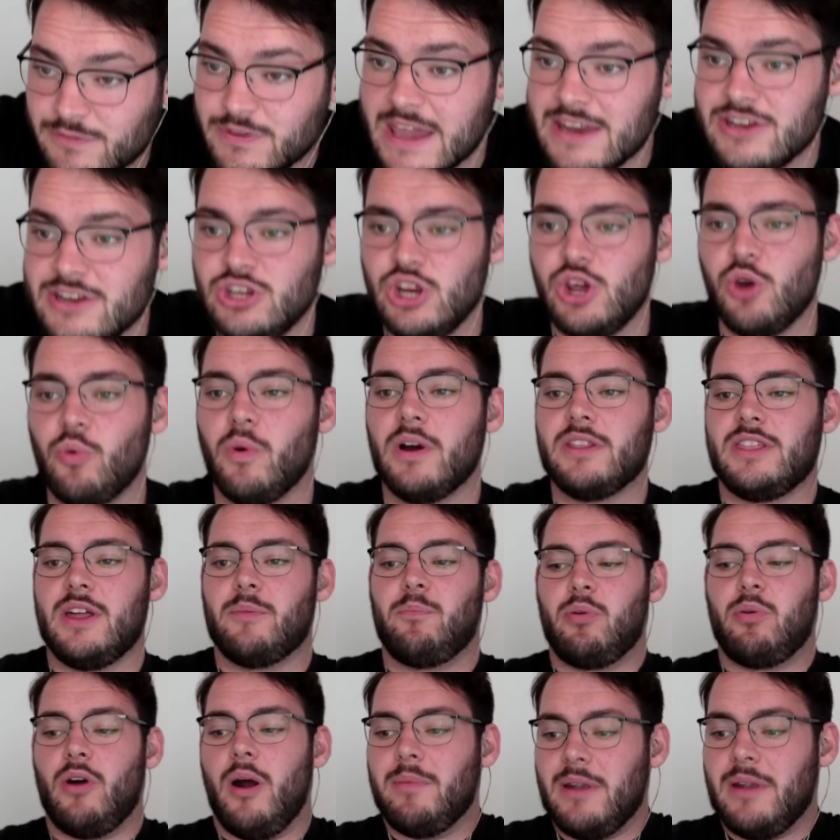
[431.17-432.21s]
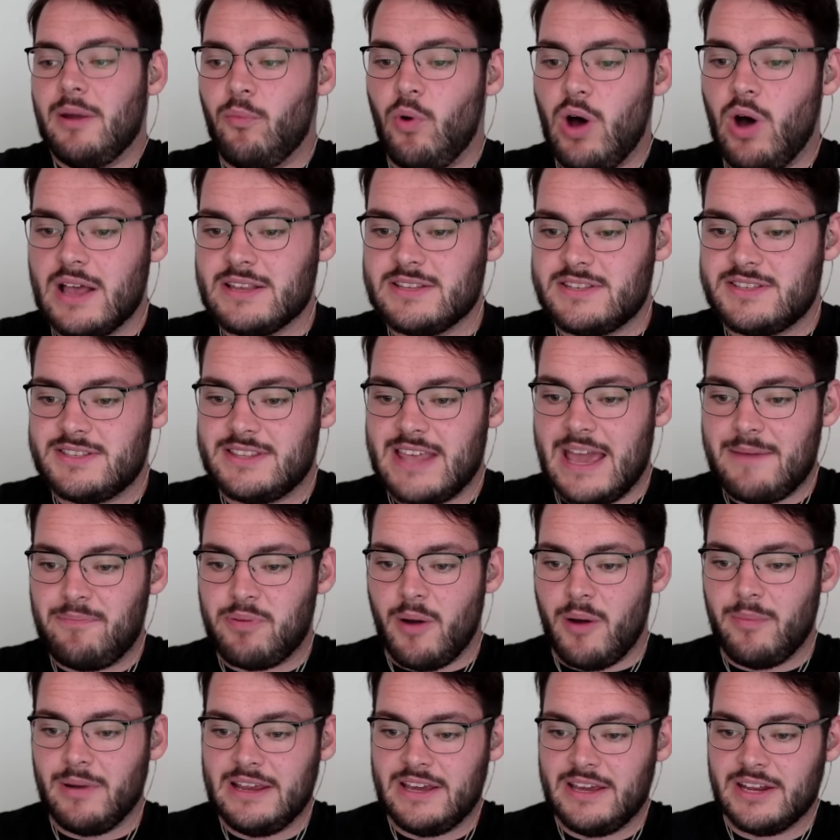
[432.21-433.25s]
If they knew what the problem was, they
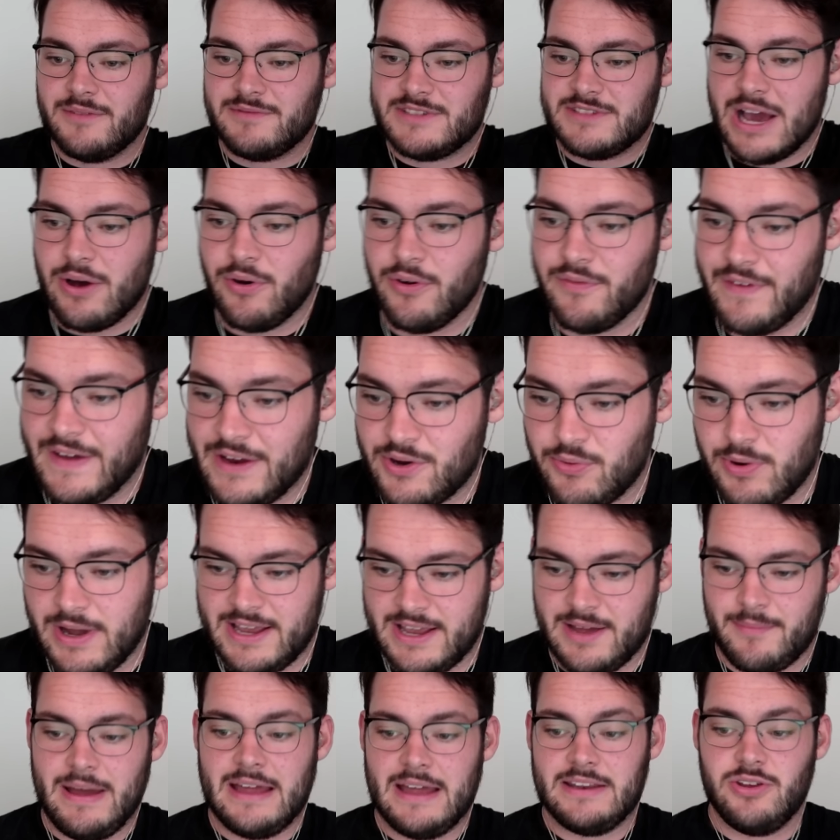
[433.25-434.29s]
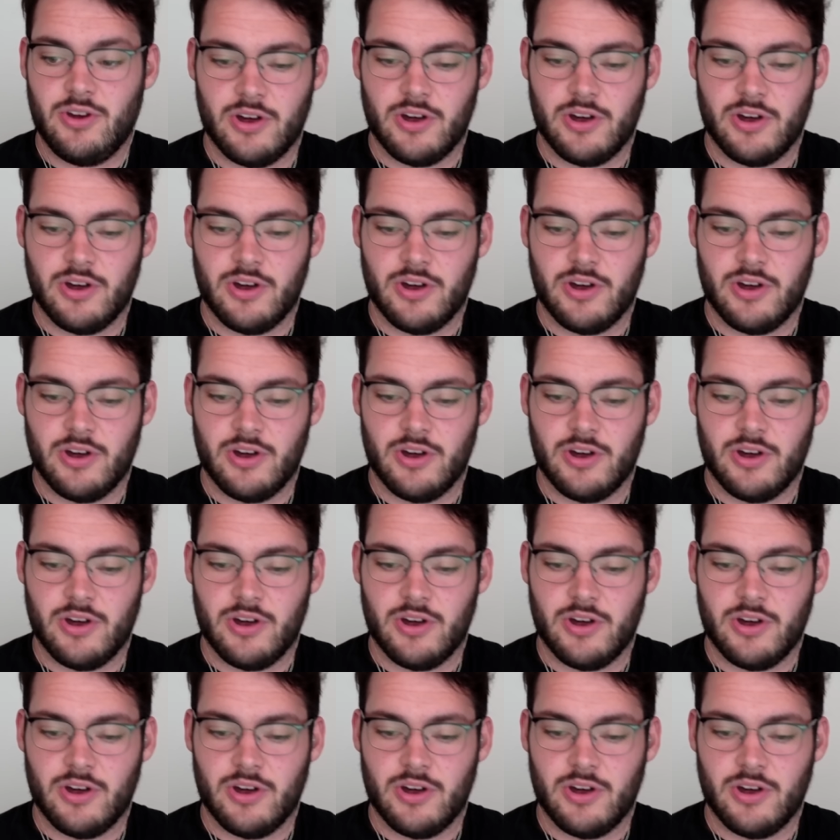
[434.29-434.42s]
probably could have dealt with it quicker, man.